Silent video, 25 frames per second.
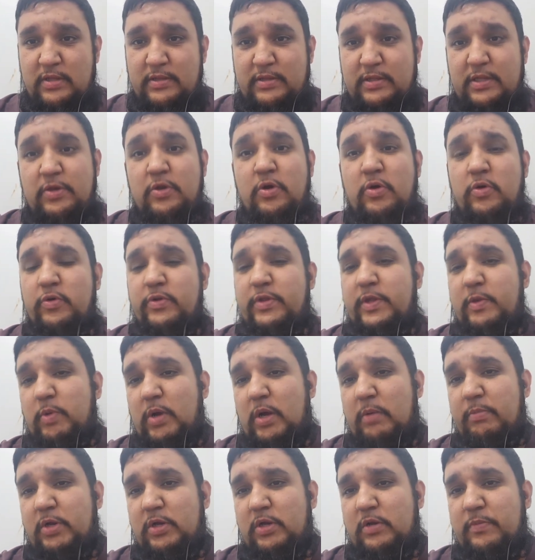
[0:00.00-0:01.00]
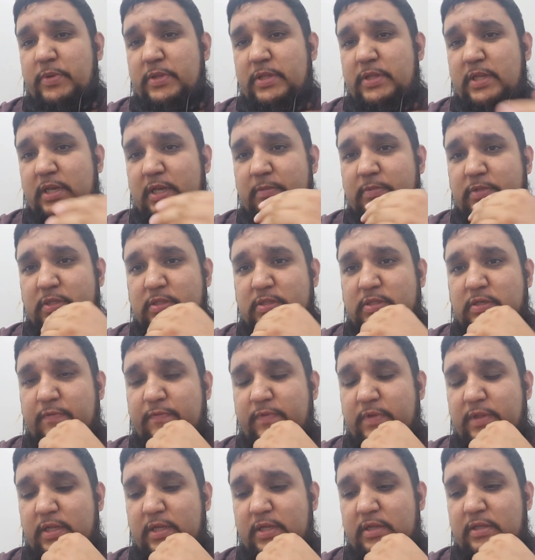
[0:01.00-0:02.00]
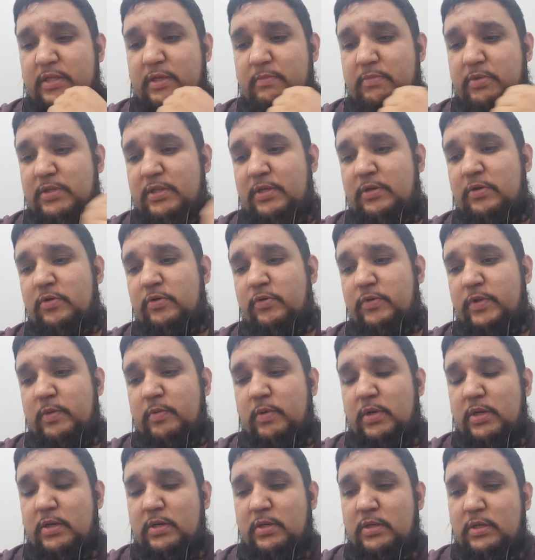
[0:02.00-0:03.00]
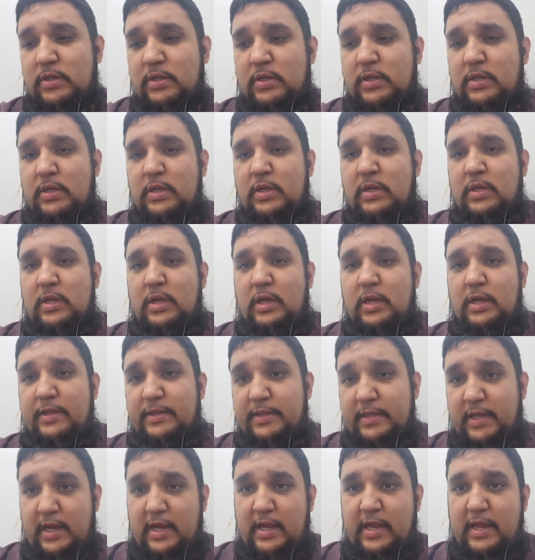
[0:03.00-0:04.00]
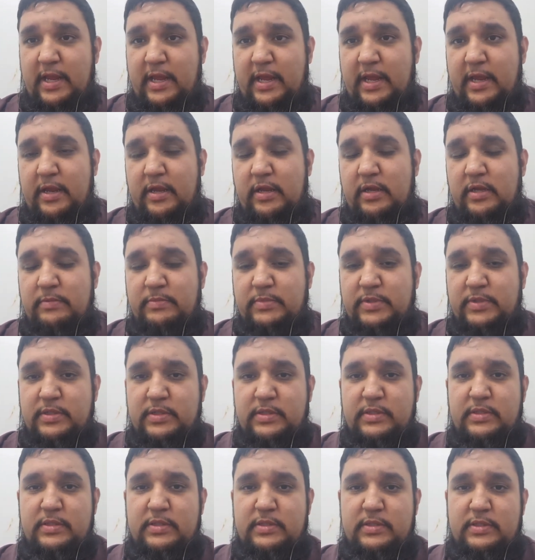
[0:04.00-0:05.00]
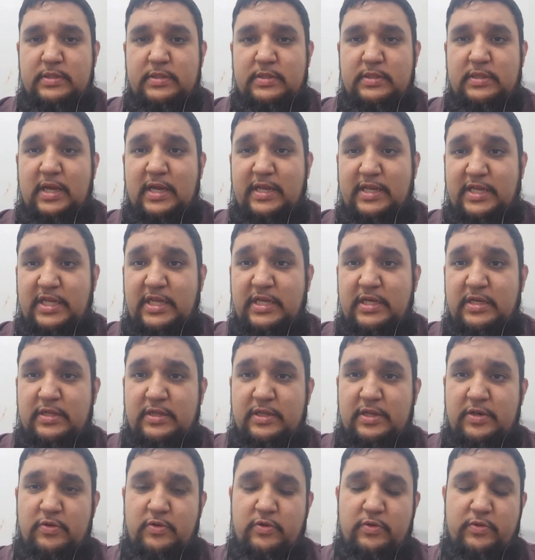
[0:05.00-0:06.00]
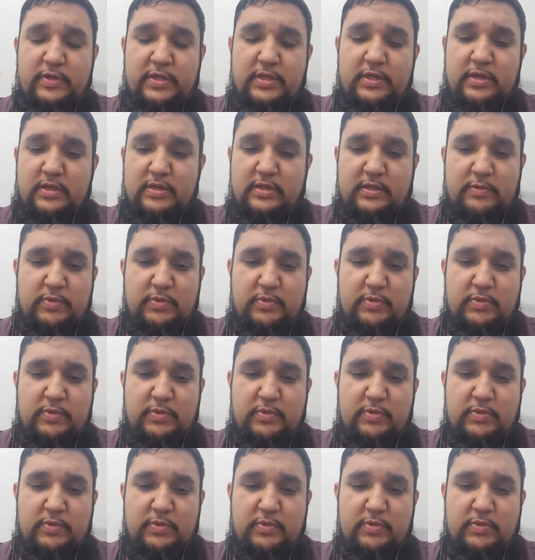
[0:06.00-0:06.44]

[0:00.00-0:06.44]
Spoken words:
They know who they were. I'm not going to put the names and stuff on there, but they know who they were, and that year they know who they are.